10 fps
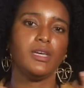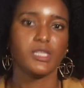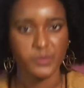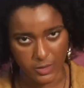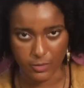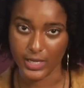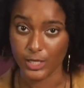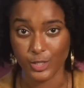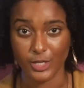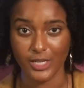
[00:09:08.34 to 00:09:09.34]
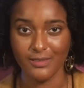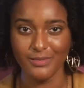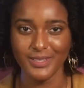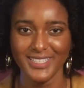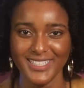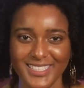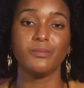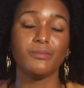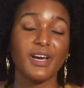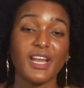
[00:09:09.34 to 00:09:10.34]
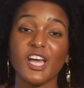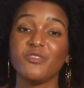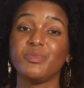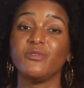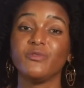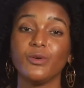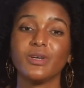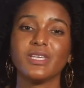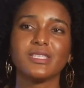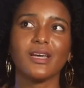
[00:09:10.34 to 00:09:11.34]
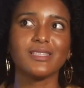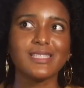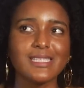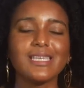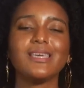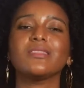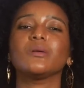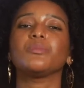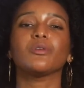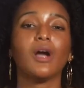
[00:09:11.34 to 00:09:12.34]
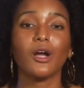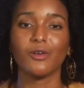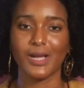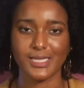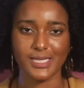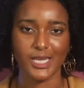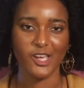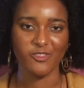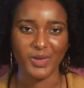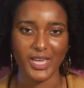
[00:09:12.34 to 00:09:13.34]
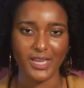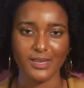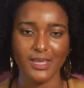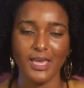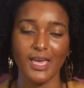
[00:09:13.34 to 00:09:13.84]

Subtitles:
It's been quite a journey. But I've been focused on seeing the progress that I've made,